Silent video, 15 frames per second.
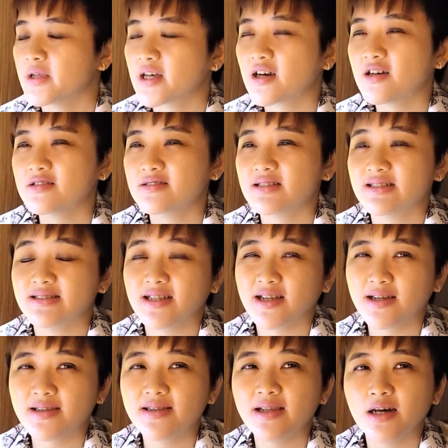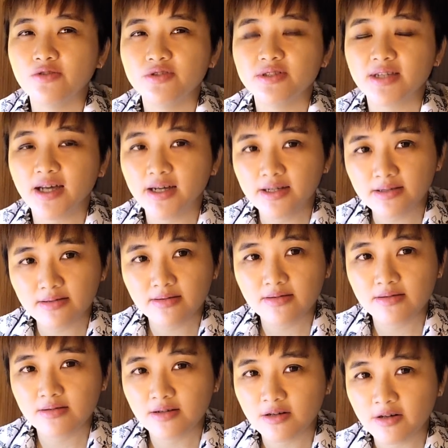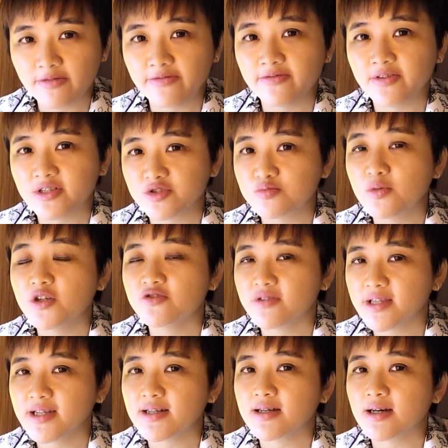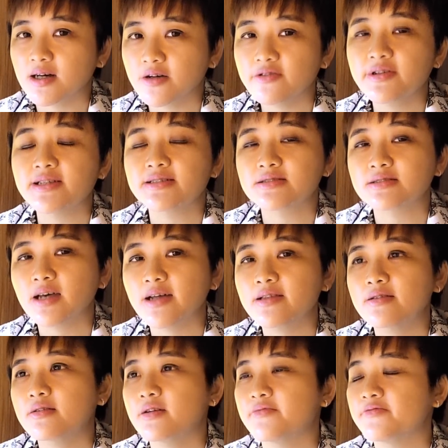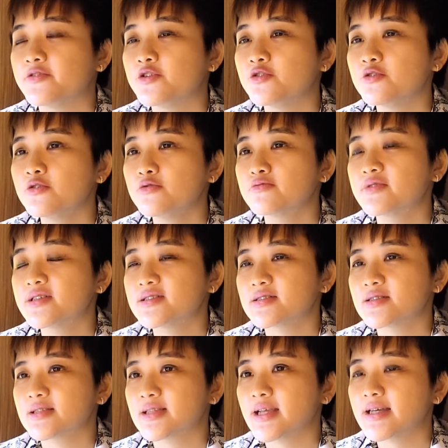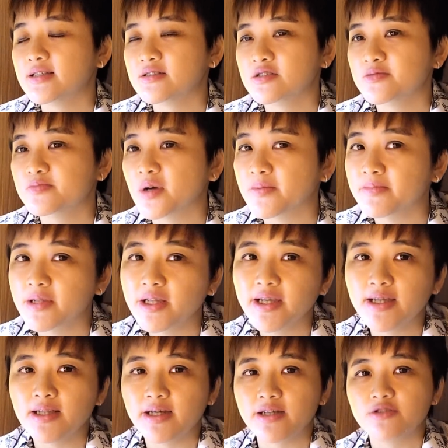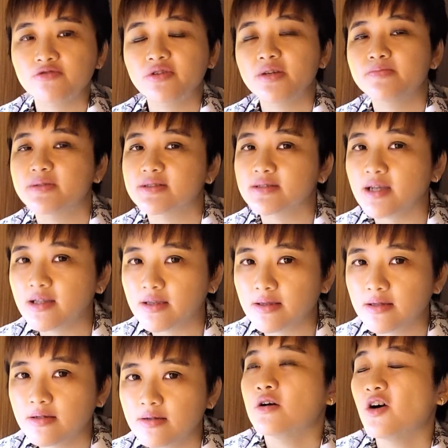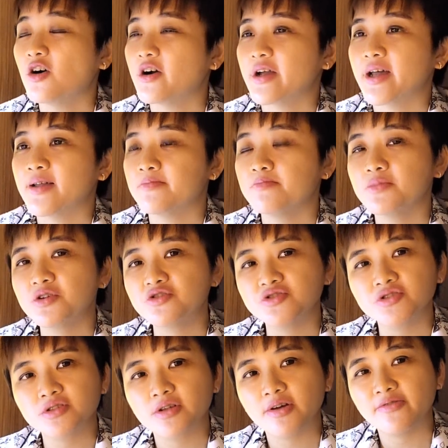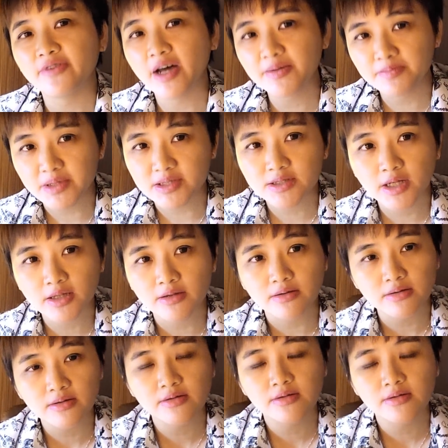Because the second downside of a small trading account is that if you risk things properly, like 3% or at most 5%,